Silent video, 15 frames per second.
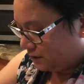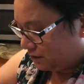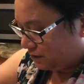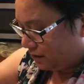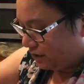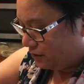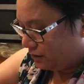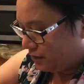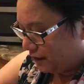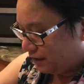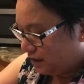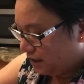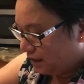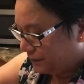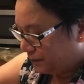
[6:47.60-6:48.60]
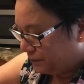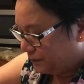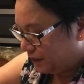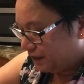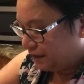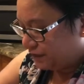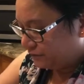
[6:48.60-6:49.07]
There you go. I think I put
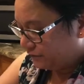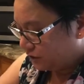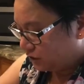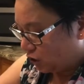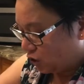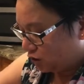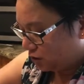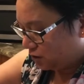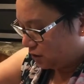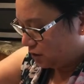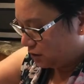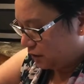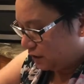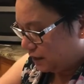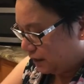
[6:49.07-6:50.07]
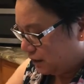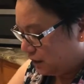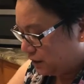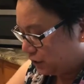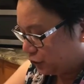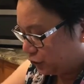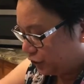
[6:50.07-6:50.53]
enough salt, and I think
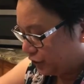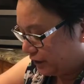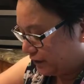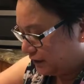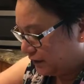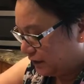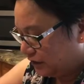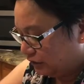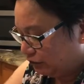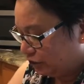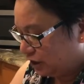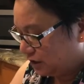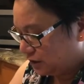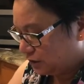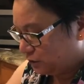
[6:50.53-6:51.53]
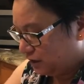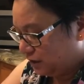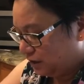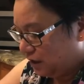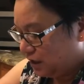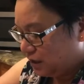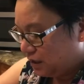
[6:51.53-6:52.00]
the sugar is enough for the sweet,
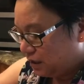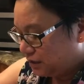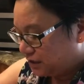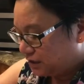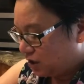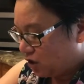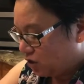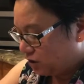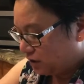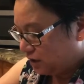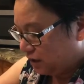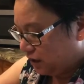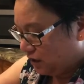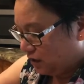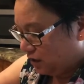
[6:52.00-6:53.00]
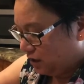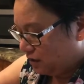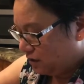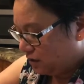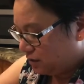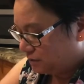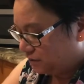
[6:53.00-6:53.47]
salty,
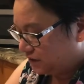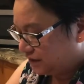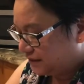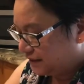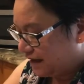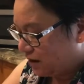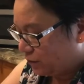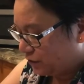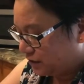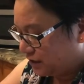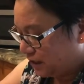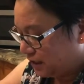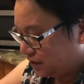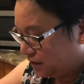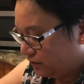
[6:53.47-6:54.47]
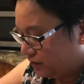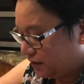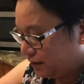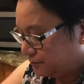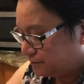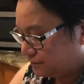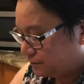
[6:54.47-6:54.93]
sour taste of it.
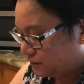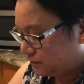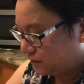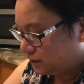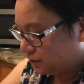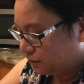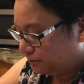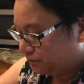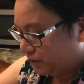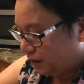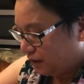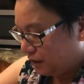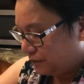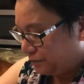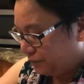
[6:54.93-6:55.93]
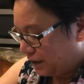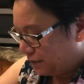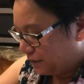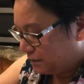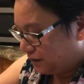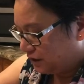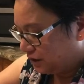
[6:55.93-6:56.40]
So I'm
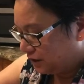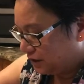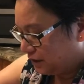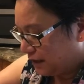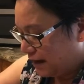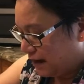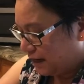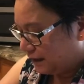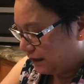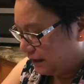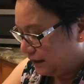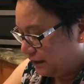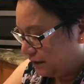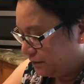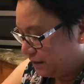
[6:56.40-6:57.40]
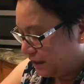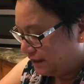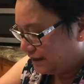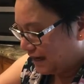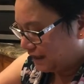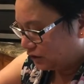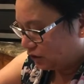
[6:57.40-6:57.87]
probably just gonna add a little bit, a
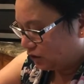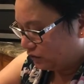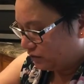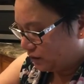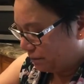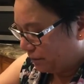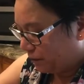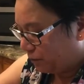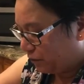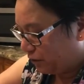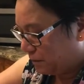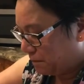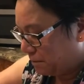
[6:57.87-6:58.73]
dash of pepper.